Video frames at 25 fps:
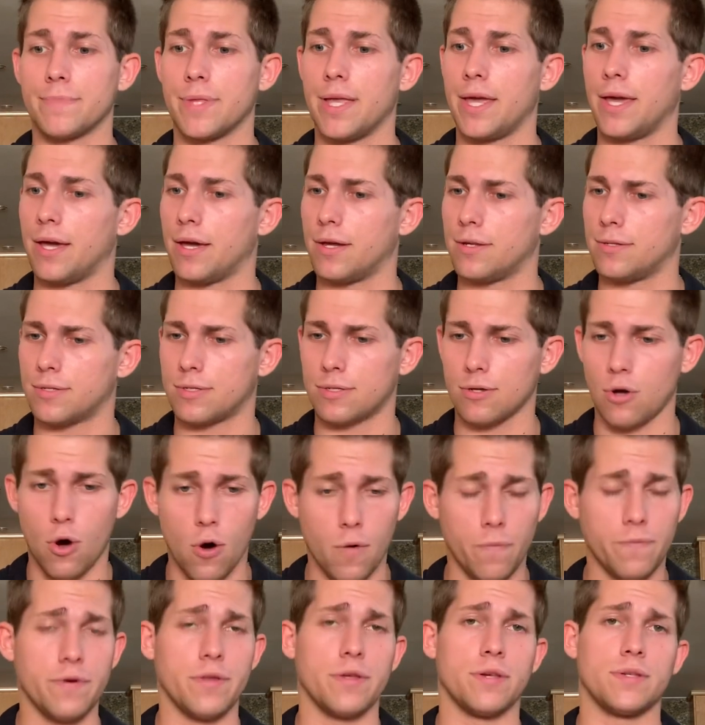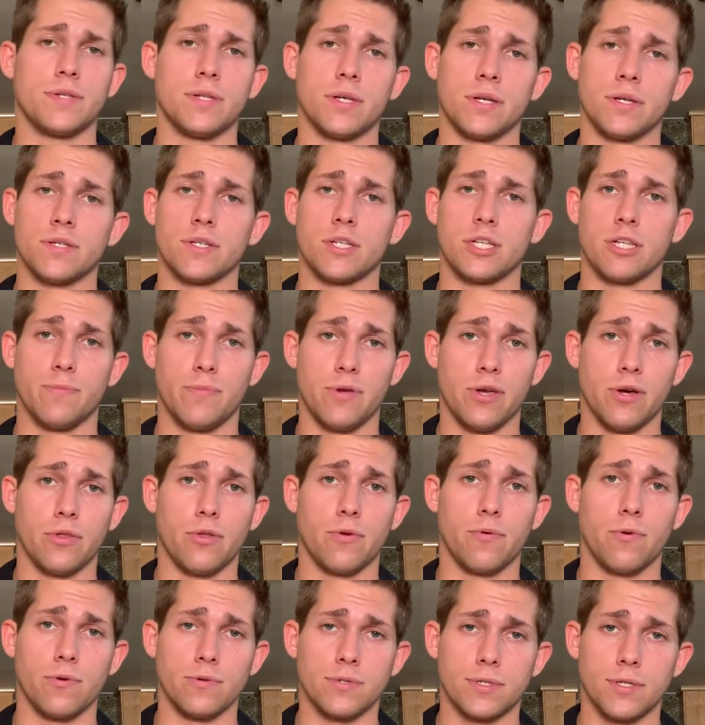and hopefully this thing is going to be on
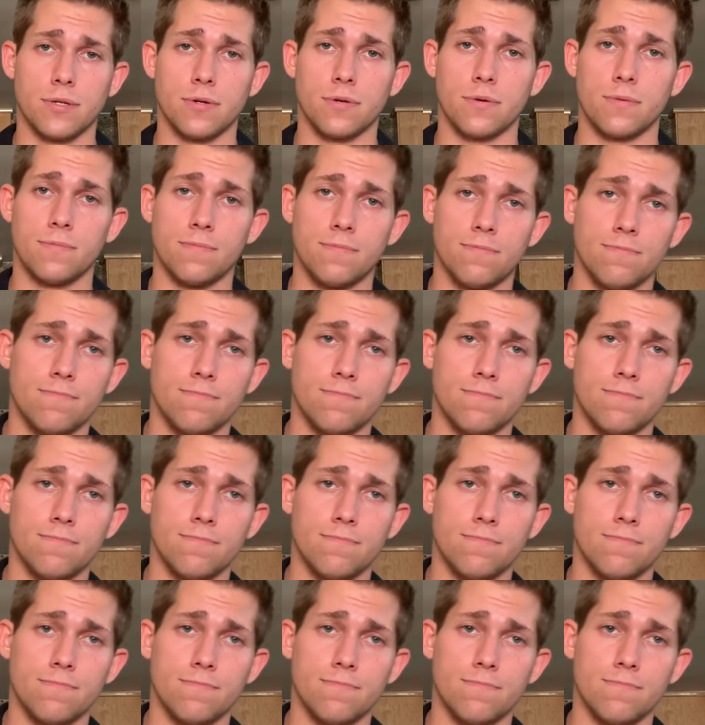the road soon.